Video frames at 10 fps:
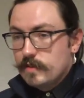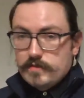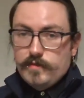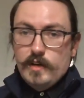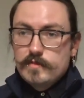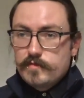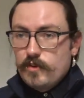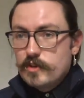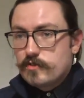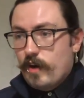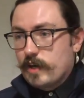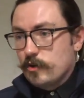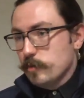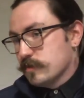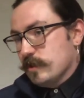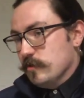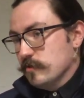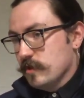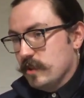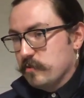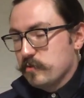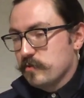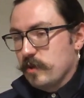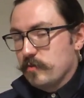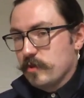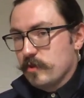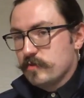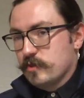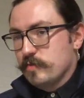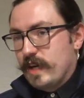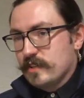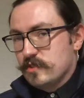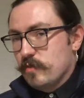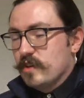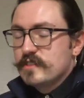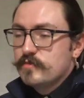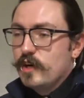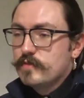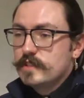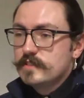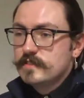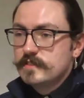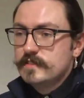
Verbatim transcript: I was involved in the first Craicin Up, so I would, I would love to come back and see what it has evolved into.